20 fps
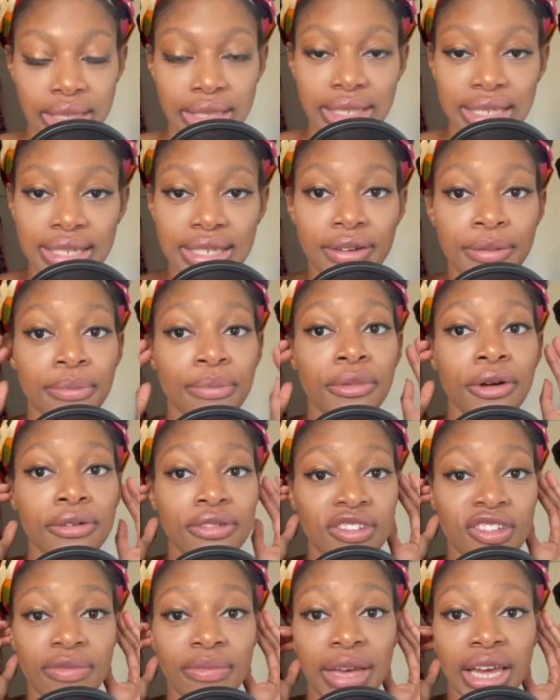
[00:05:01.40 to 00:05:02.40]
Listen,
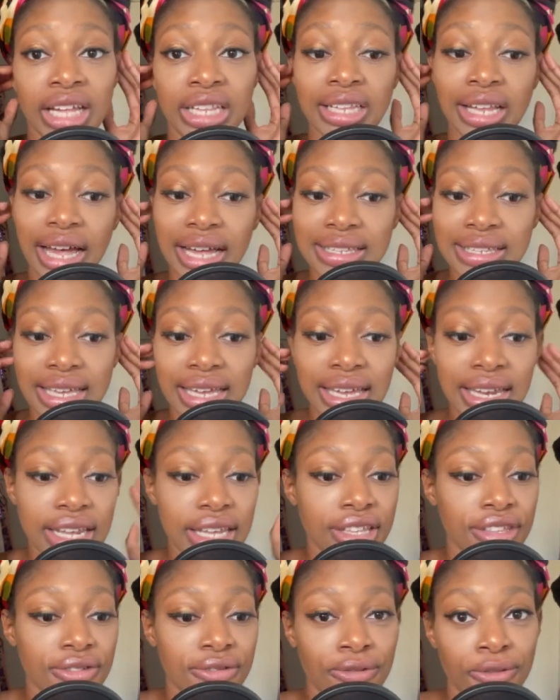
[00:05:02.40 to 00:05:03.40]
most of my closet
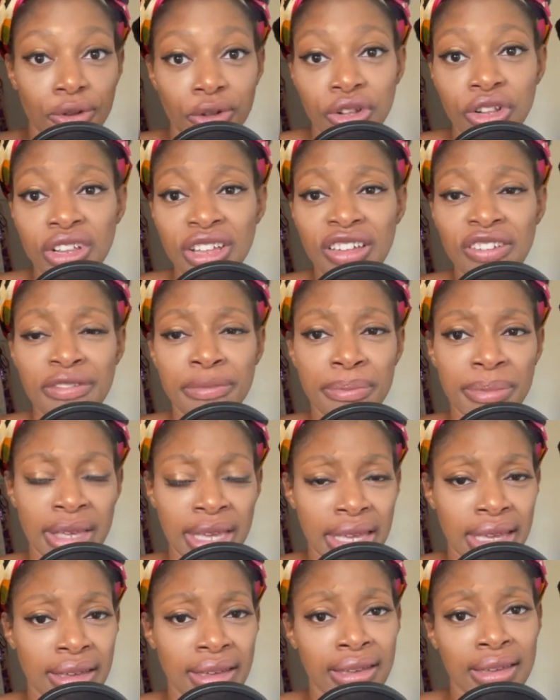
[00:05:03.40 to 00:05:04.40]
is full of
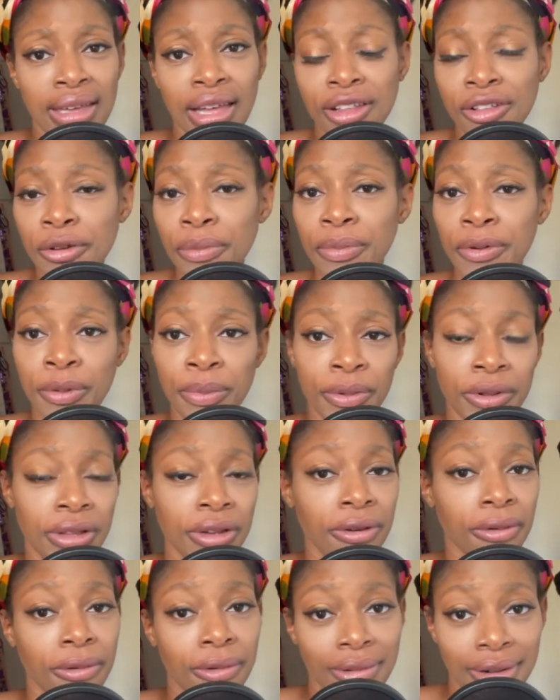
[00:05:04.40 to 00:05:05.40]
pink, yellow, purple,
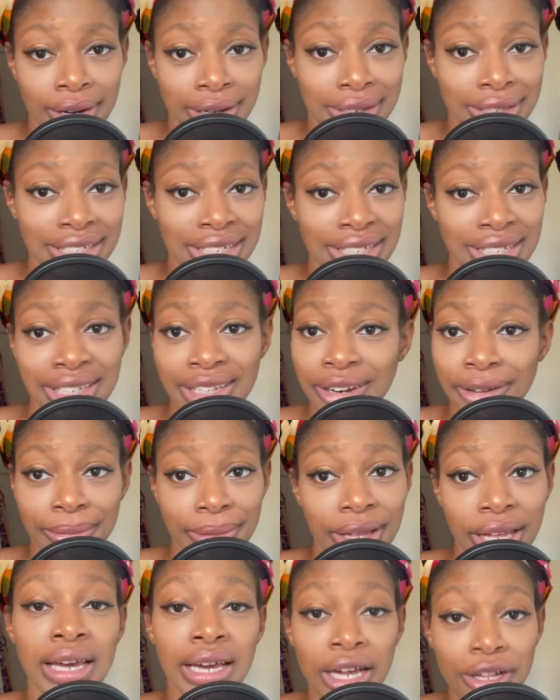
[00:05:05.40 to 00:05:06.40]
and orange.
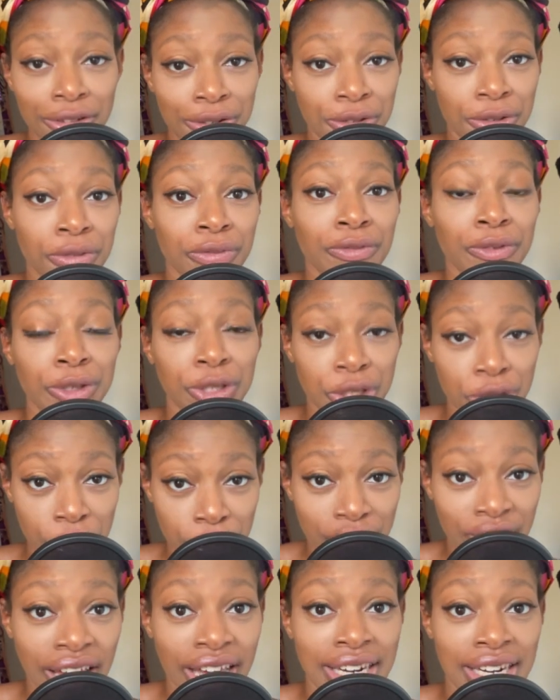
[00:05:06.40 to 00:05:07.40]
Colors you'd for sure
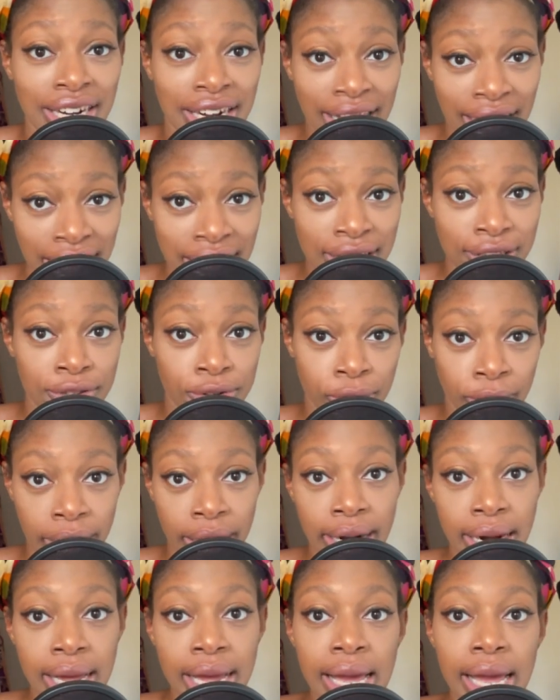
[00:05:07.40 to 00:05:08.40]
find in a candy store.
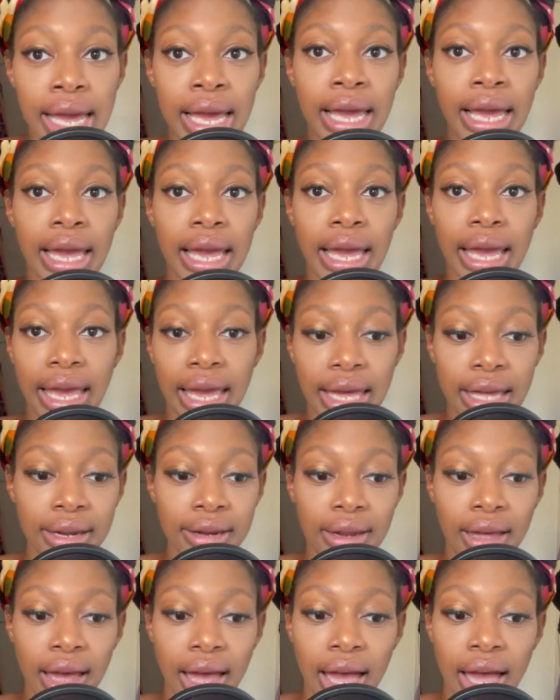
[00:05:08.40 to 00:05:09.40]
And
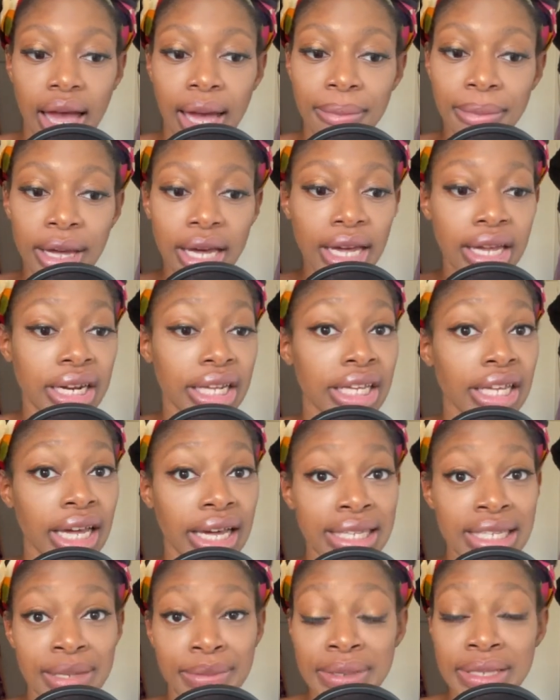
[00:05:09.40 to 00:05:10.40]
I'm not gonna
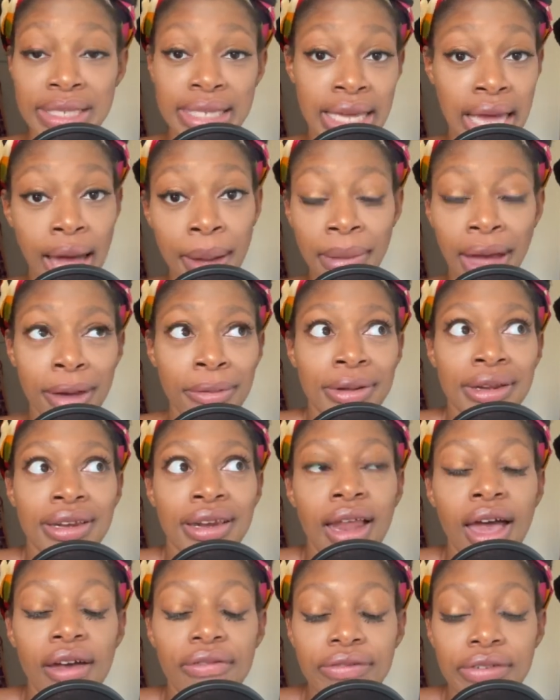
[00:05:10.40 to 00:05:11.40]
yuck someone's yum. I would
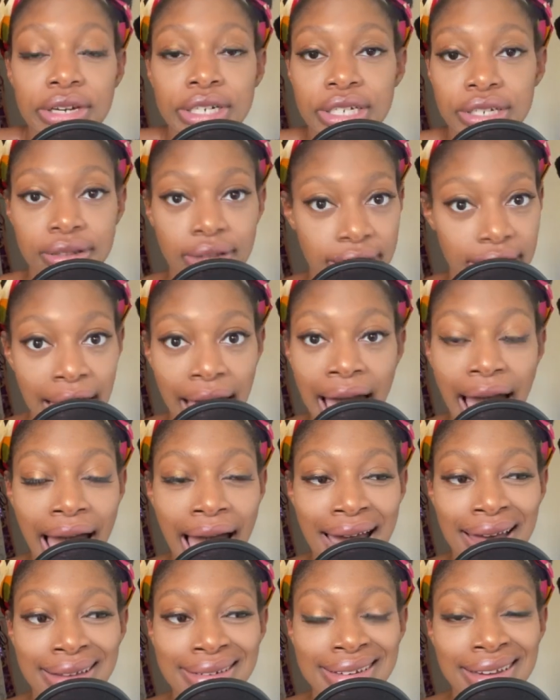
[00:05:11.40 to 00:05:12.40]
never do
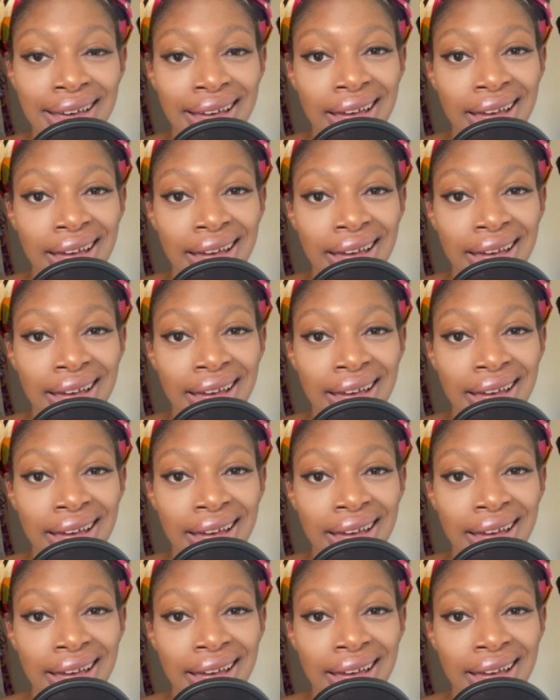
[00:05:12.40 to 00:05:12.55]
that.